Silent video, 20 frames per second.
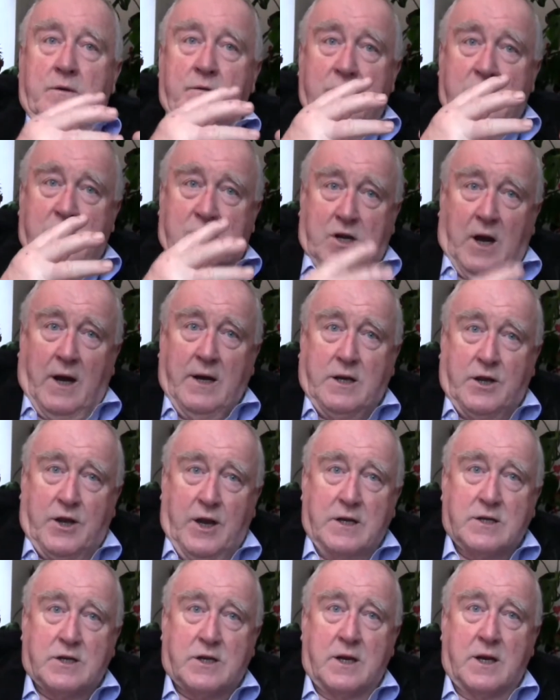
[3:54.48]
recite
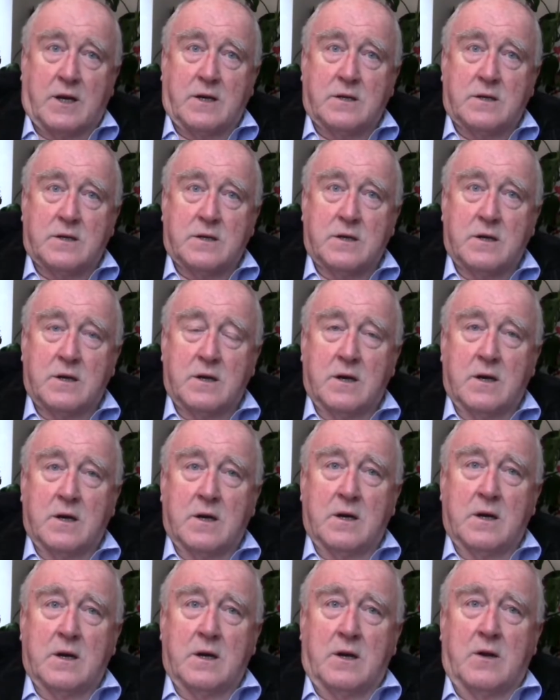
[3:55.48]
these things,
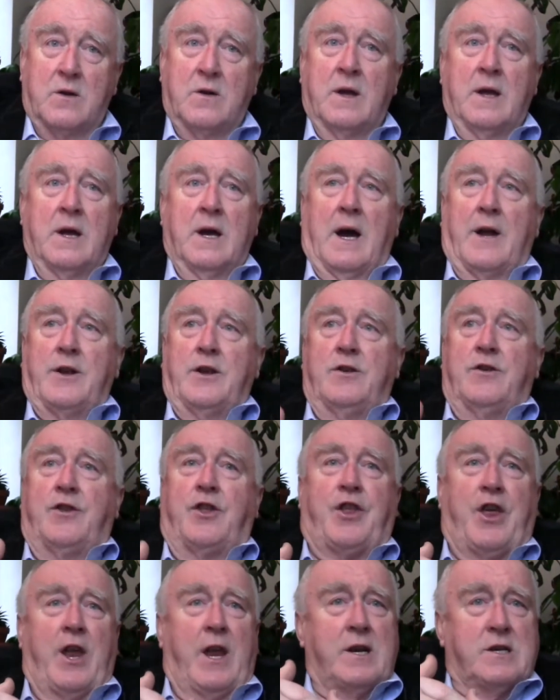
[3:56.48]
you know, and
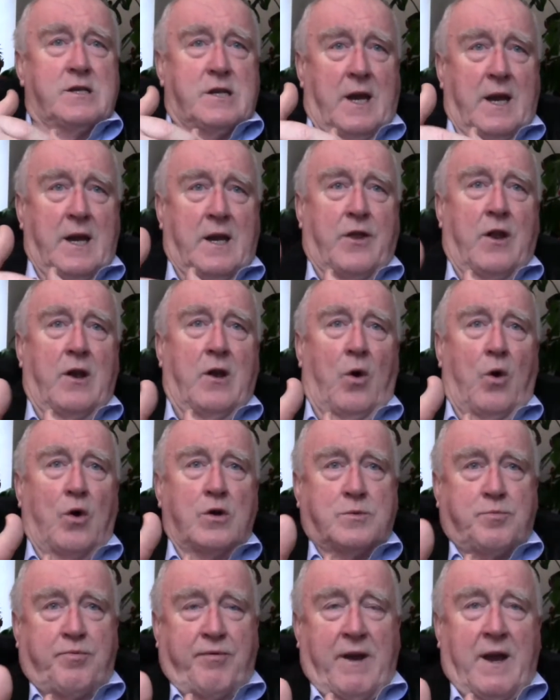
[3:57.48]
things like the
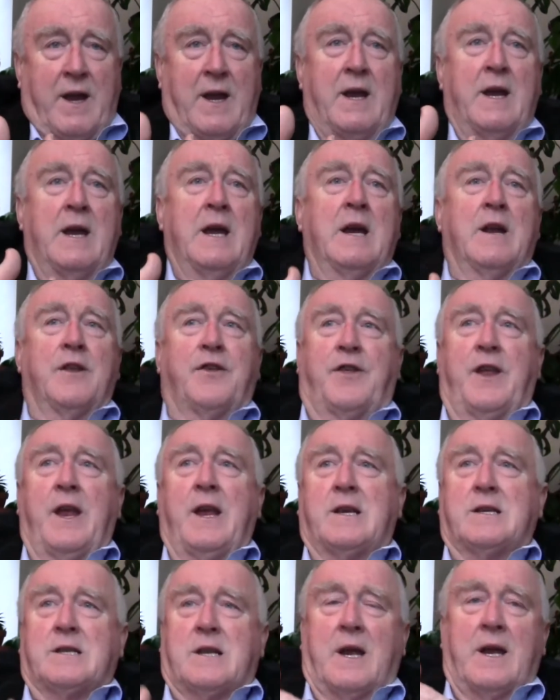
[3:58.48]
Lord's Prayer,
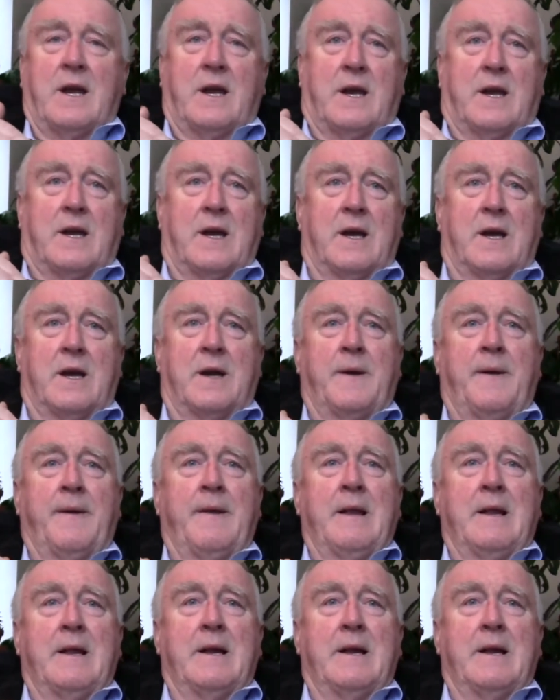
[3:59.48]
things like uh,